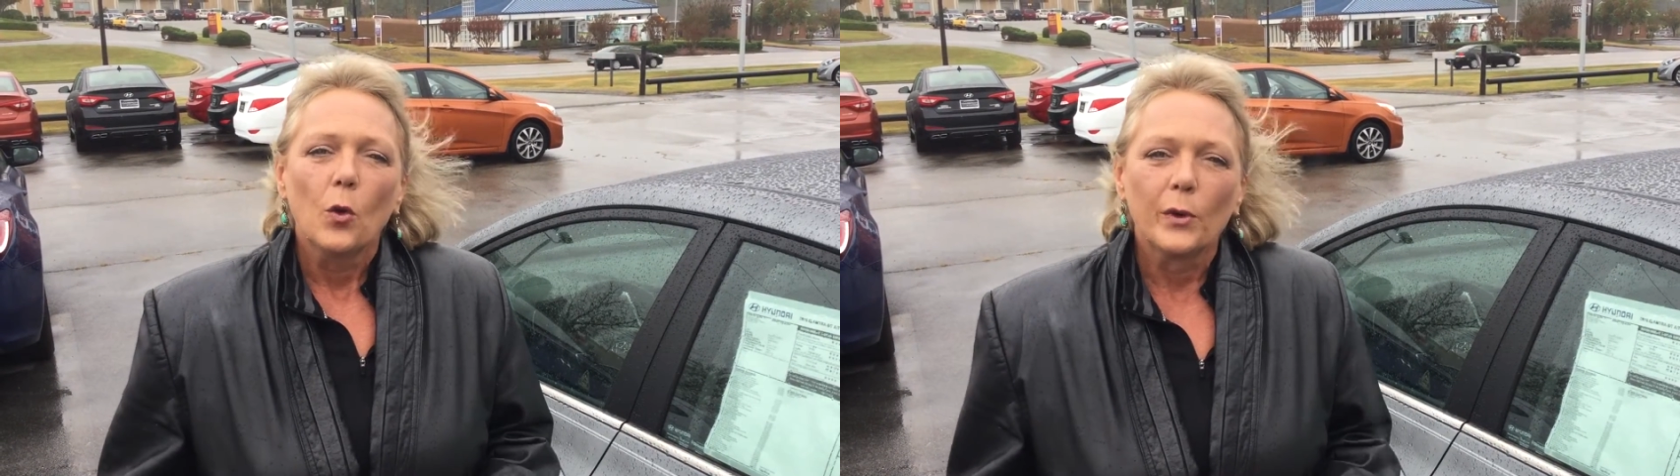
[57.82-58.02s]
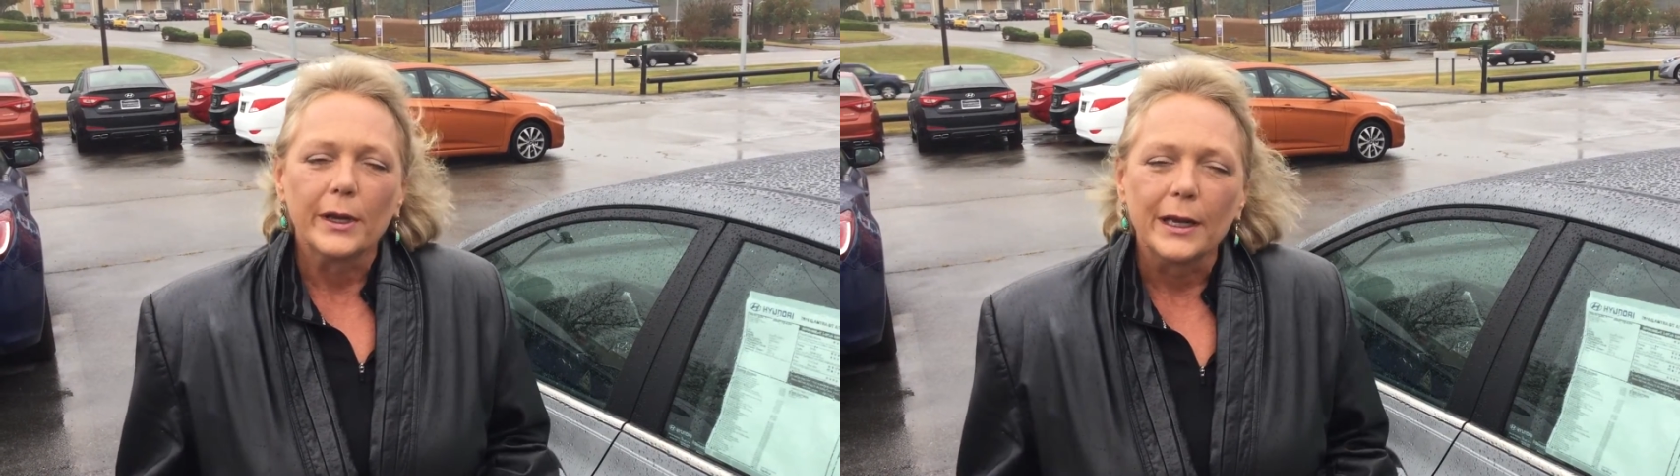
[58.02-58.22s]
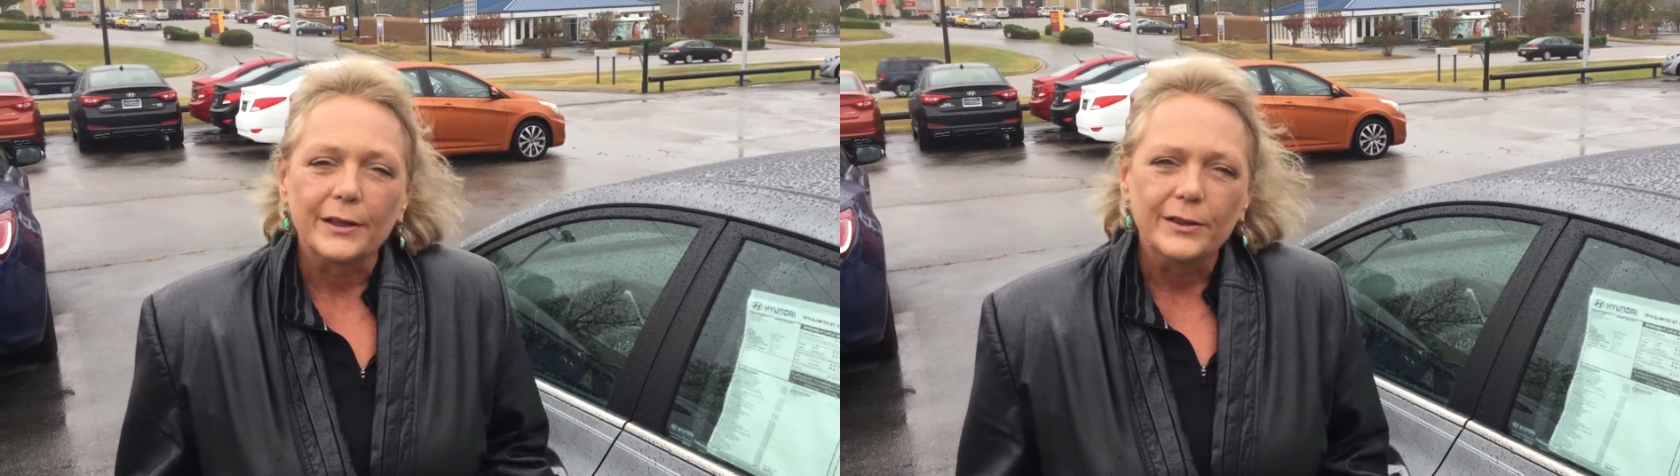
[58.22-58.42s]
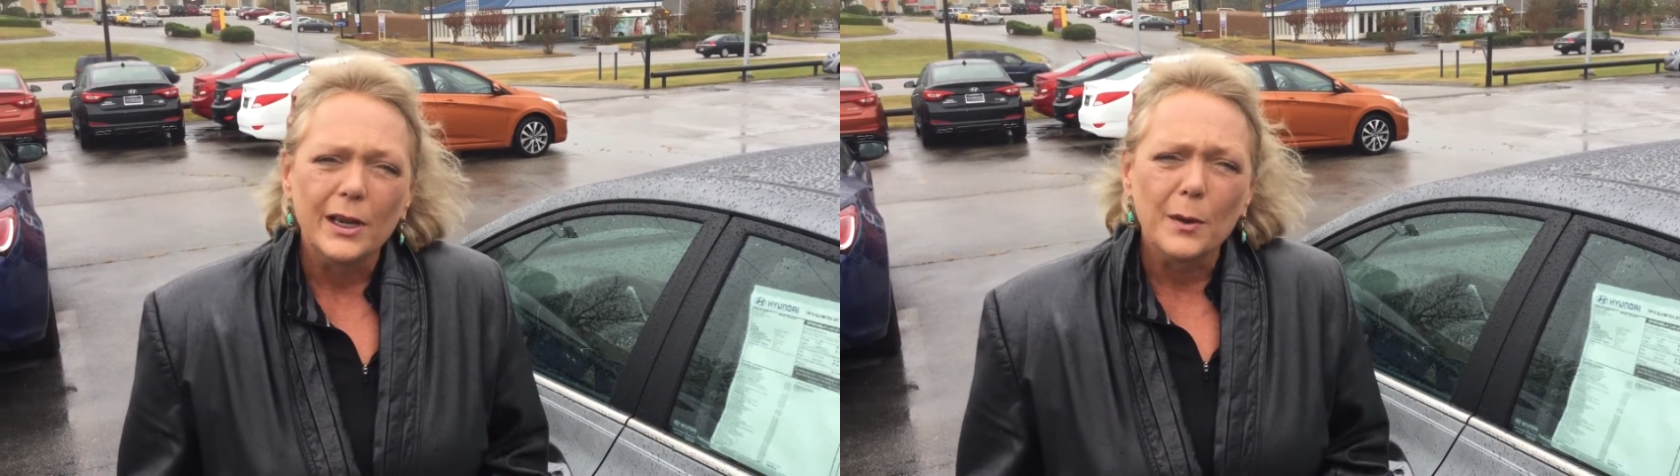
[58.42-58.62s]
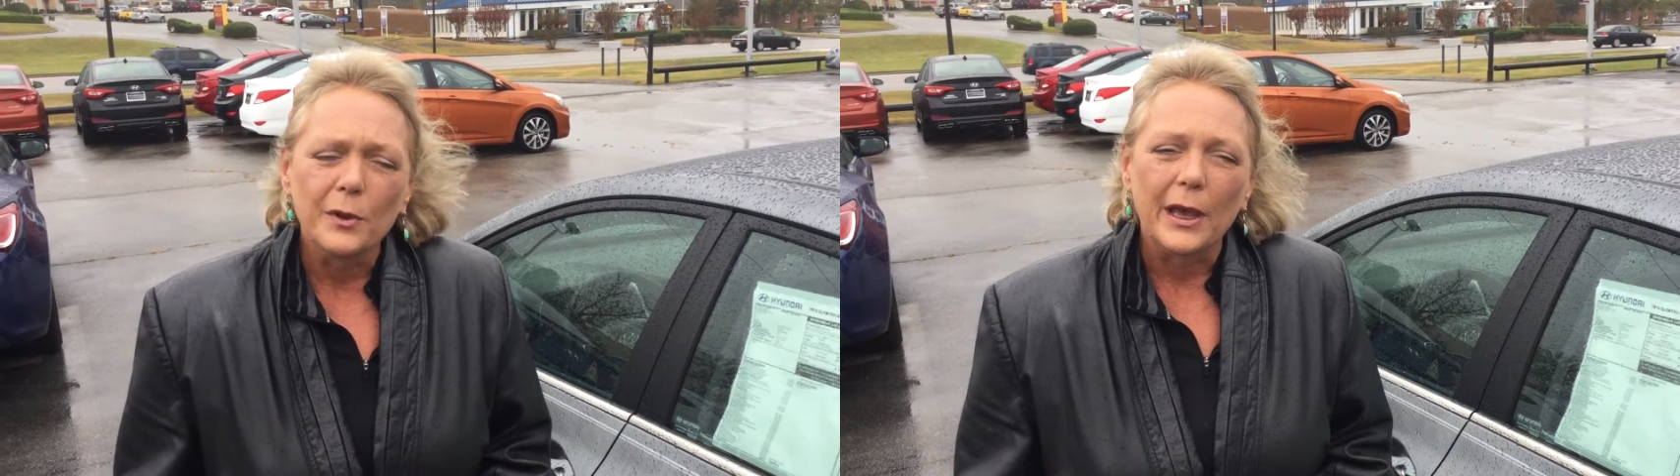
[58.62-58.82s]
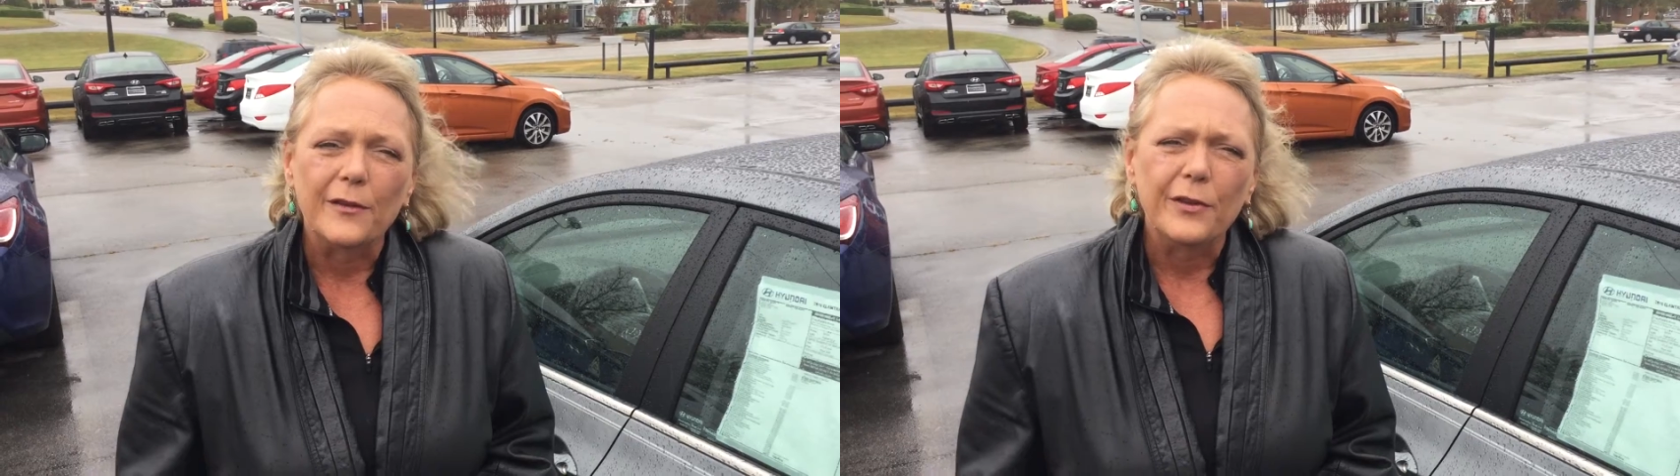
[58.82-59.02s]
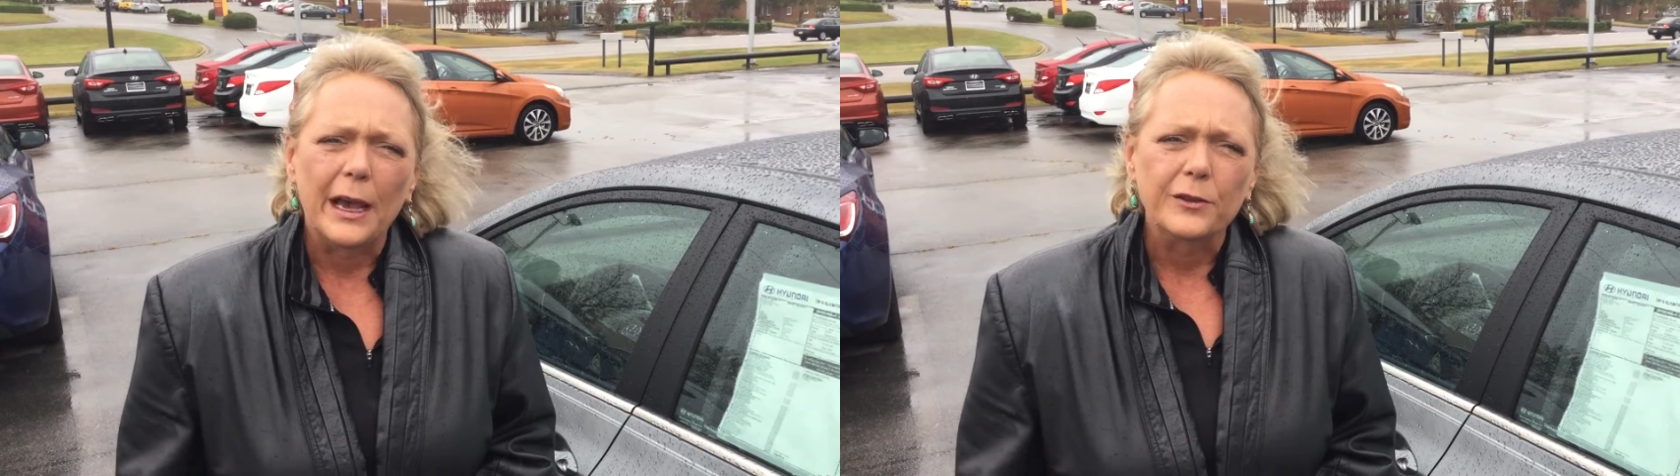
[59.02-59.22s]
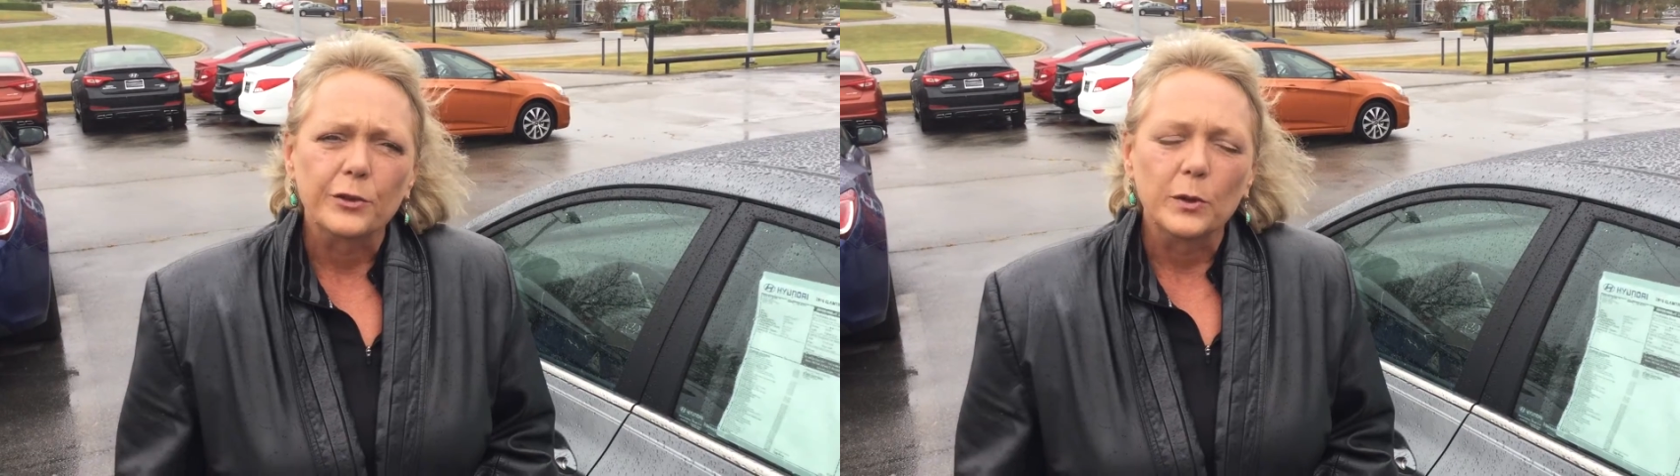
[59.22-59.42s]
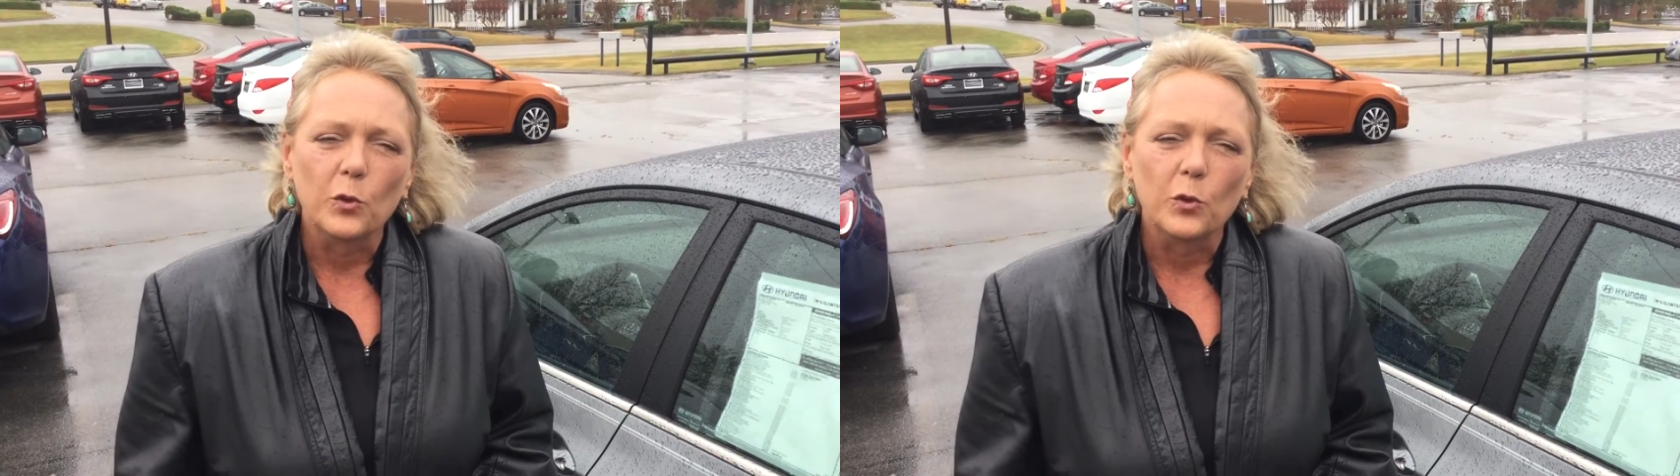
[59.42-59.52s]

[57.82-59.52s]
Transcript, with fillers: we're going to double that factory